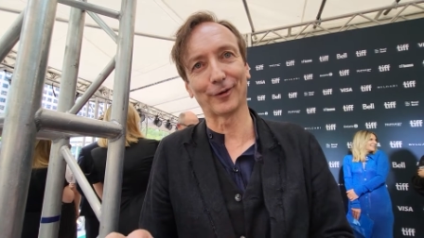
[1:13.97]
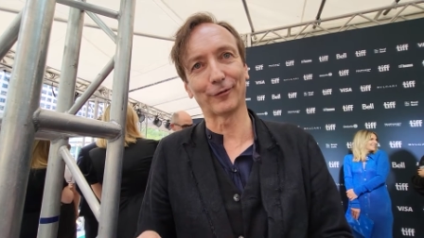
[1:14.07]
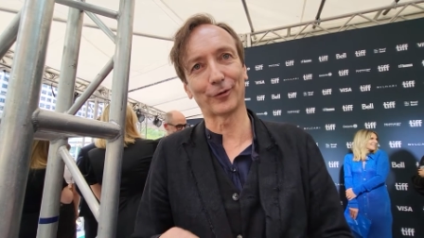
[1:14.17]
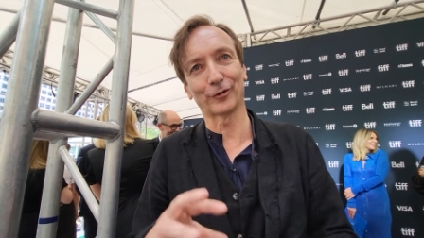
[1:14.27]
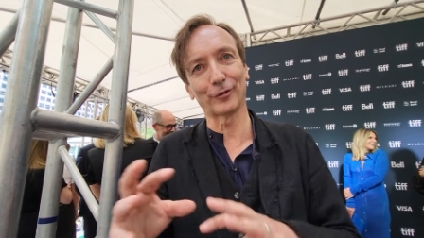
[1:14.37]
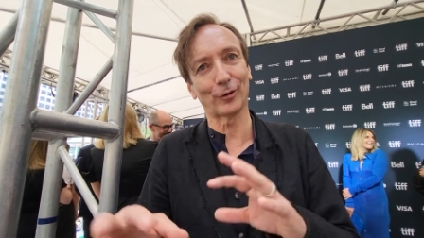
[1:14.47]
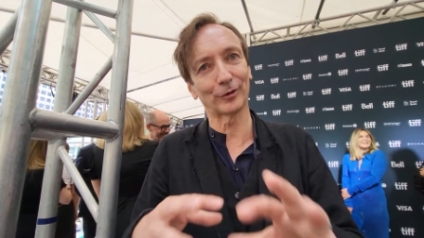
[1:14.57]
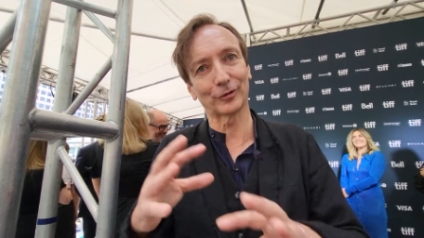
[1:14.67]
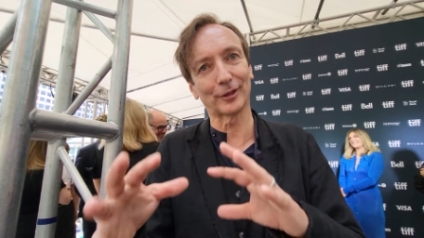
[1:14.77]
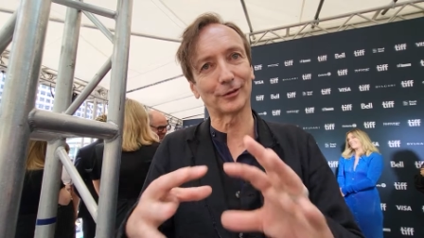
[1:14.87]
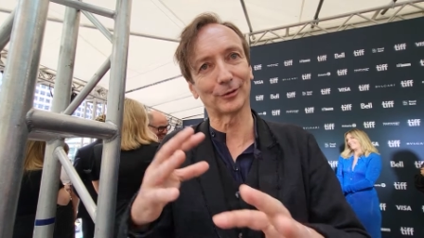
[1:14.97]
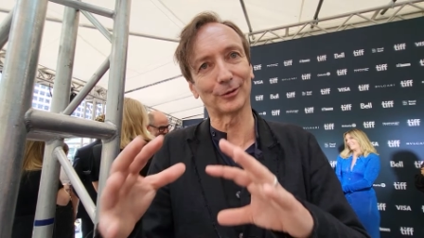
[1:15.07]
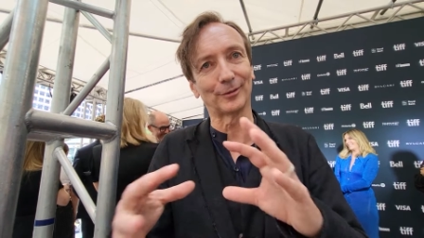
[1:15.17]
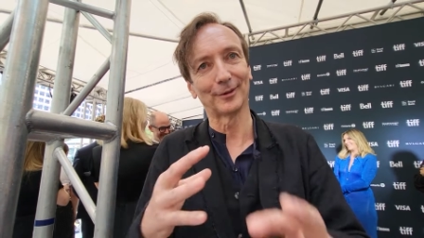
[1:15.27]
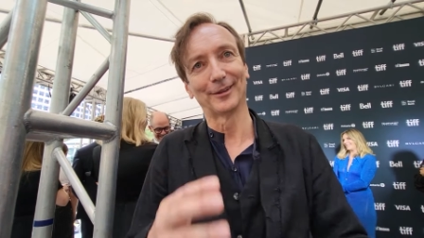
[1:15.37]
I first of all tried
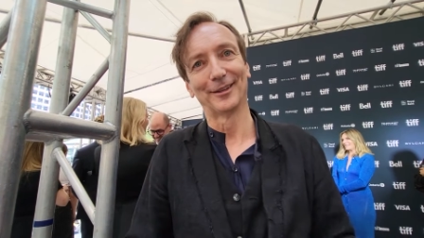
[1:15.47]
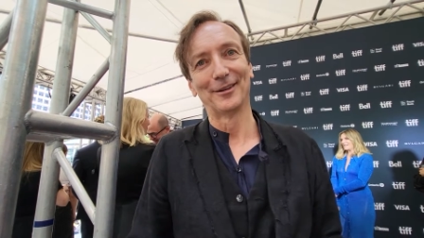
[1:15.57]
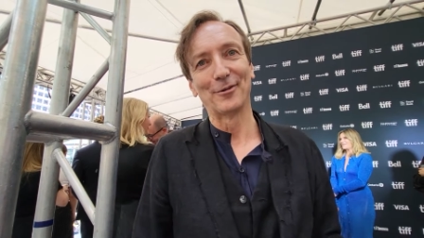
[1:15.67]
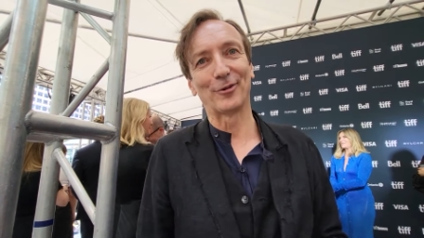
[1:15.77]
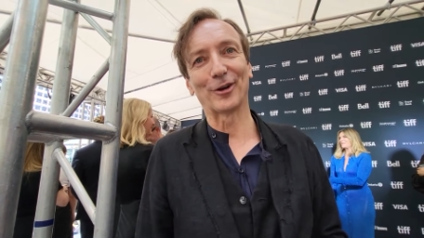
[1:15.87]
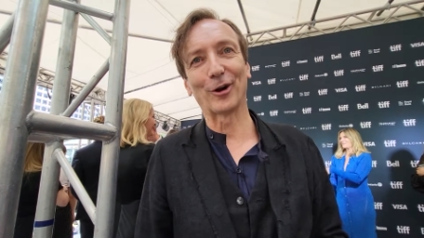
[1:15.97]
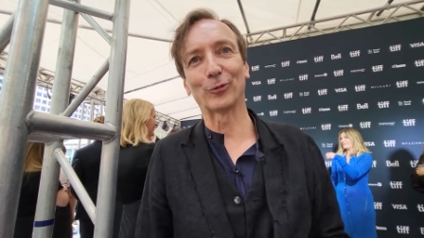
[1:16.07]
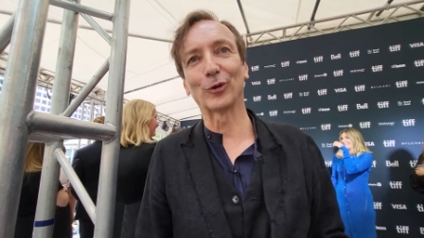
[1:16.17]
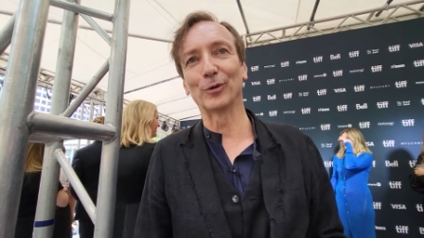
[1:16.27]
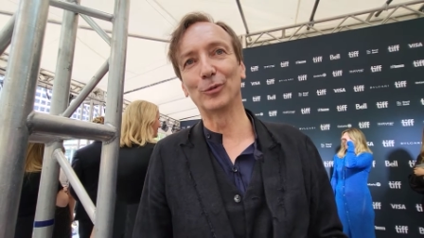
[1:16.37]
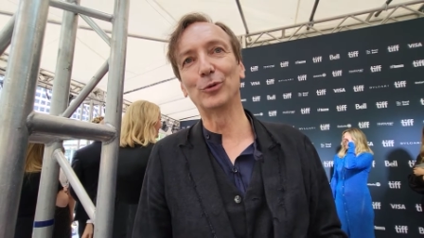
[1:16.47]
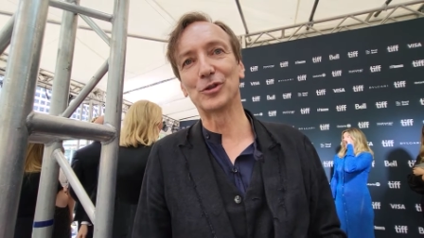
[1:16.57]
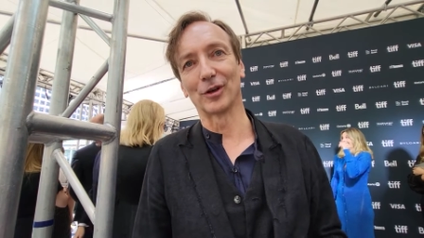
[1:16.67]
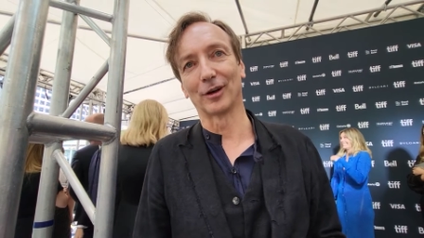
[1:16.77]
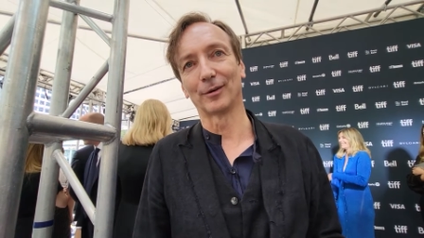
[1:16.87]
to figure out what the
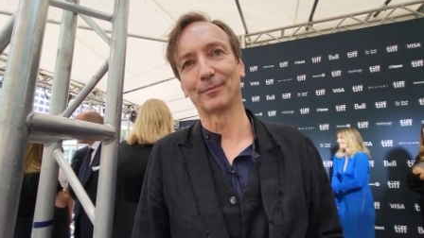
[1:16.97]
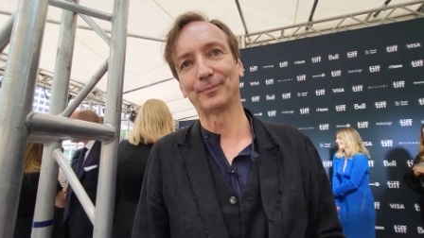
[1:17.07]
moods are.